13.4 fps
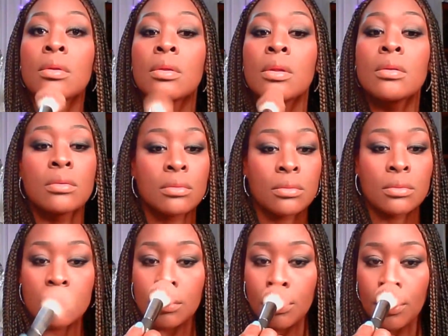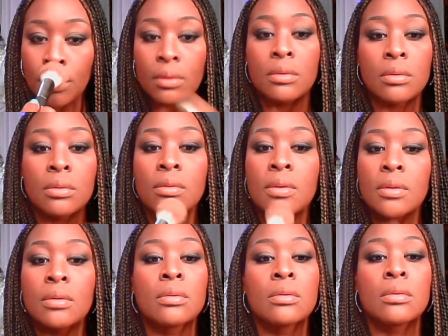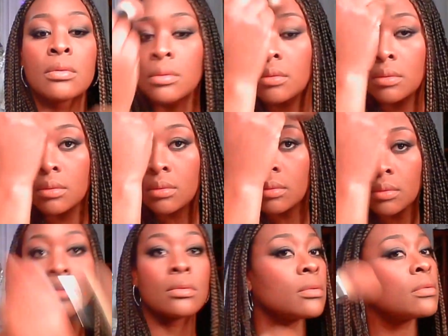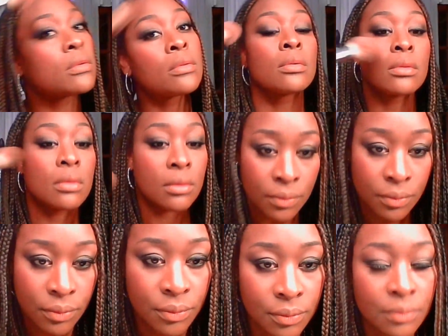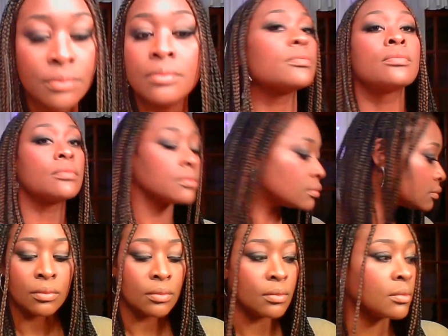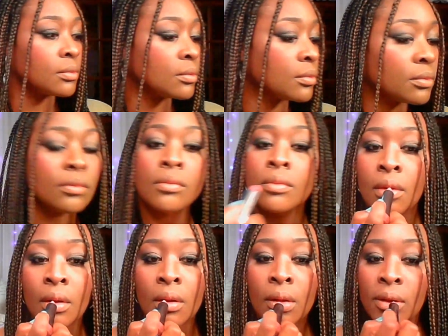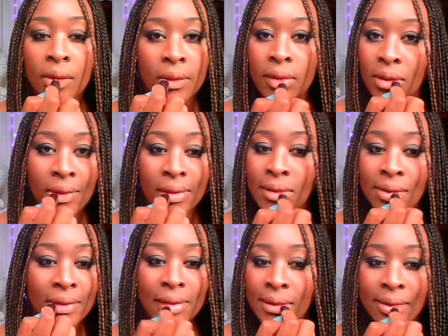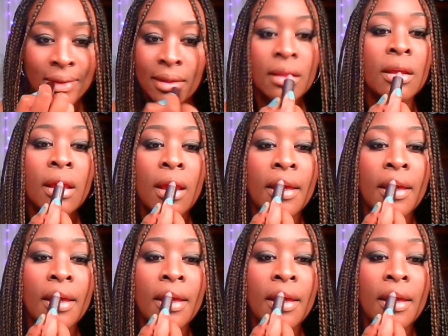Kashuk highlighter in bronze to highlight my high points and my cheekbones.